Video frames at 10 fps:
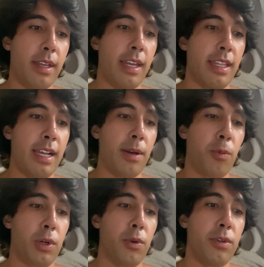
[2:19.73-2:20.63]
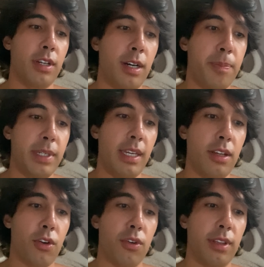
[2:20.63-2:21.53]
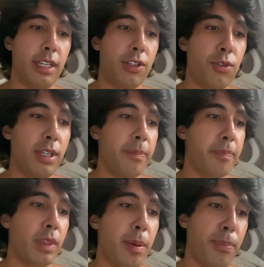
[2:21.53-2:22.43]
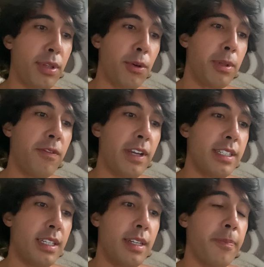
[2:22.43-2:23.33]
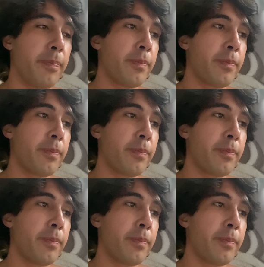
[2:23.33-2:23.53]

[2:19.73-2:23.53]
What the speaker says: and then we're going to update her link tree, put the OnlyFans in,